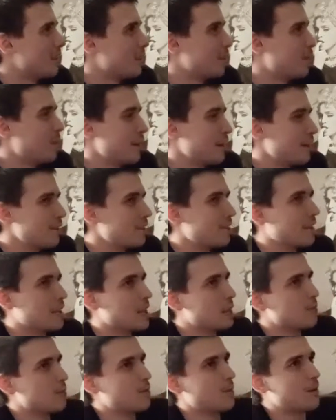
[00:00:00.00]
The picks
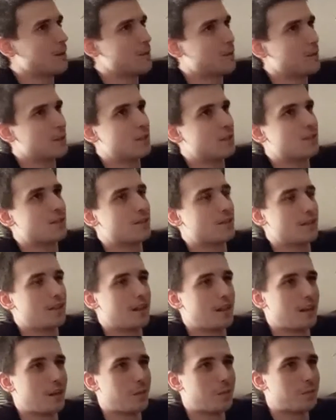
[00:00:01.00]
that come above this,
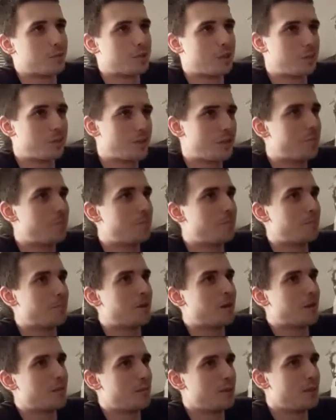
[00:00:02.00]
some of them
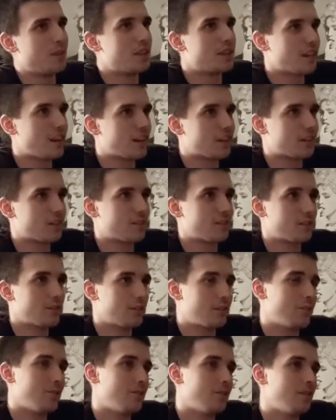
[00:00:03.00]
might be
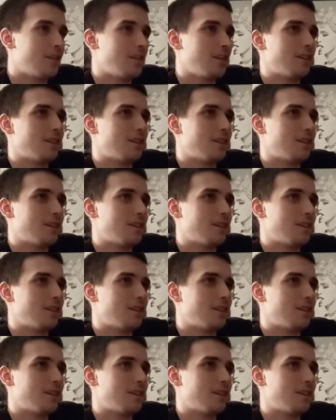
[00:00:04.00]
controversial,